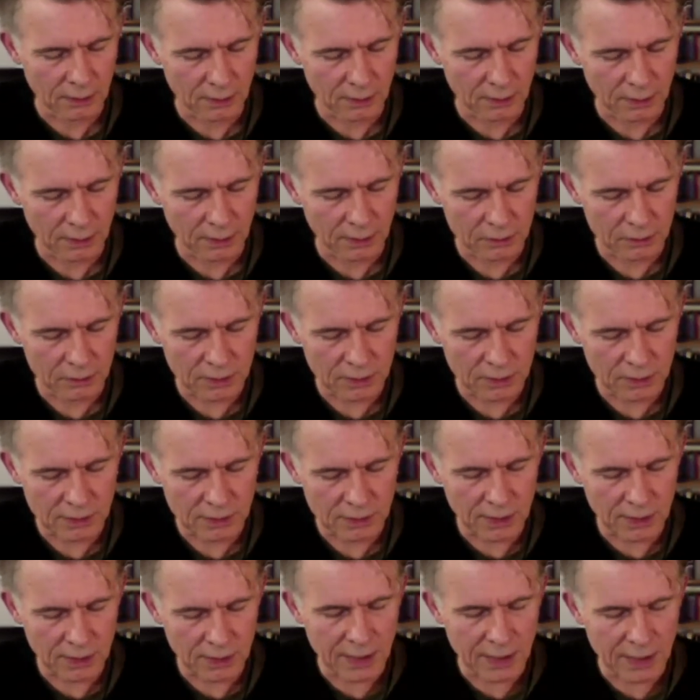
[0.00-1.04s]
and just
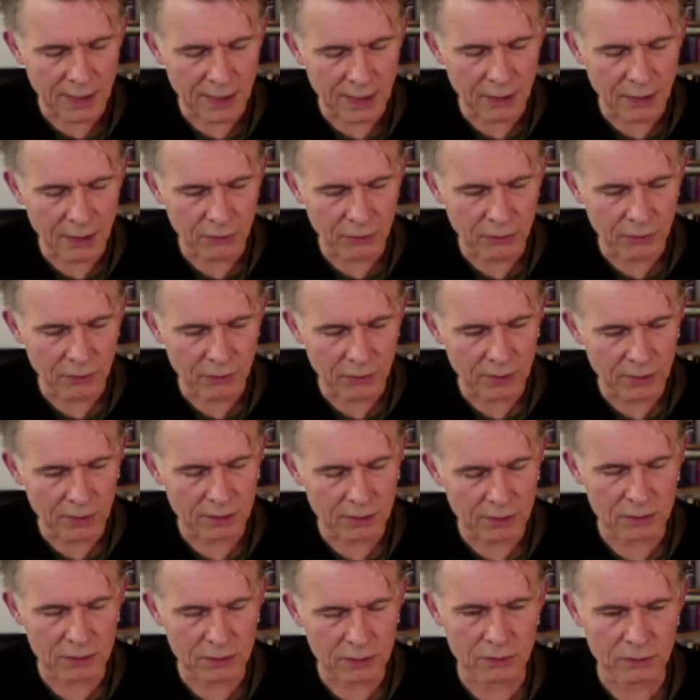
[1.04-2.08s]
allow
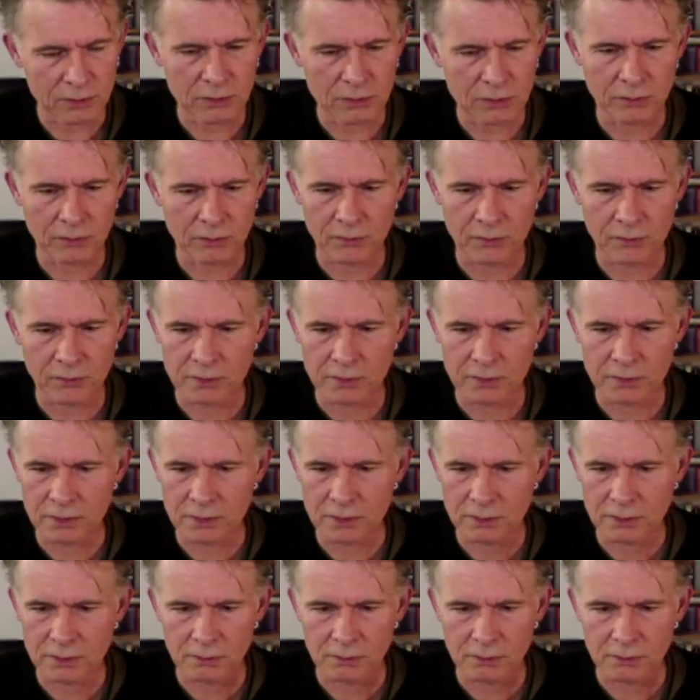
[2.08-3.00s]
things to surface.